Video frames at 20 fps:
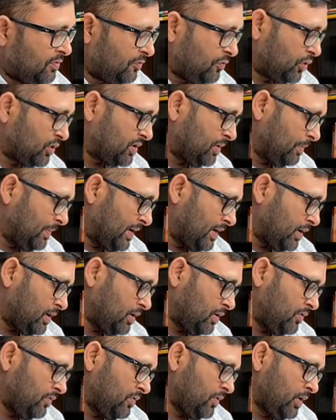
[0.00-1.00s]
for the bell
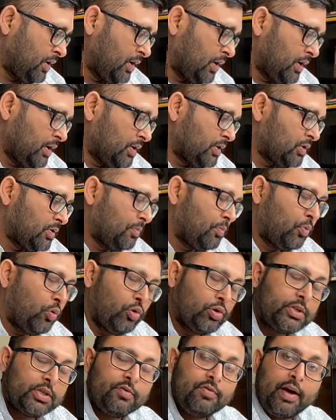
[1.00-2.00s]
curve. So
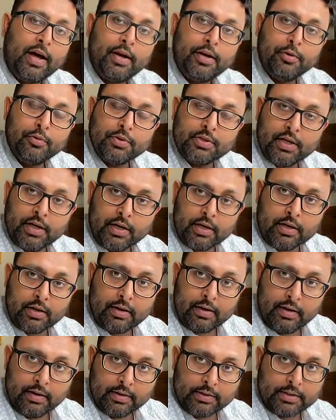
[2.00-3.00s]
most values, they are
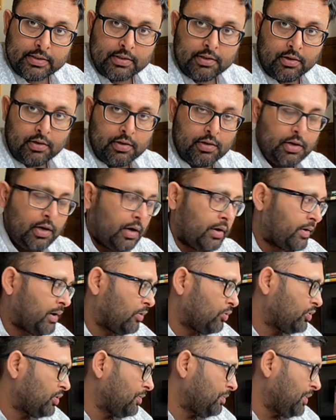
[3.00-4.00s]
clustered
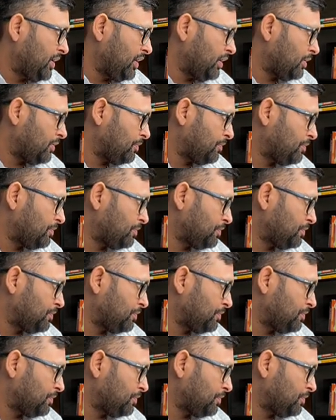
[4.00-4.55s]
around the mean.